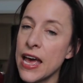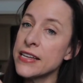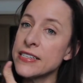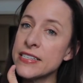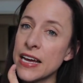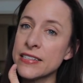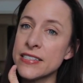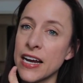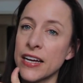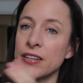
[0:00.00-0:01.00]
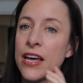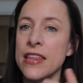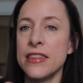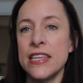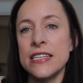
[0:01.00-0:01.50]
it's a textile,
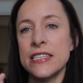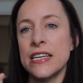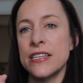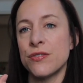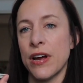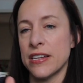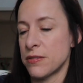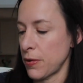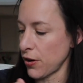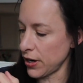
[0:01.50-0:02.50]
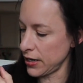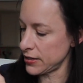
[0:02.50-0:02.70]
and this is raspberry.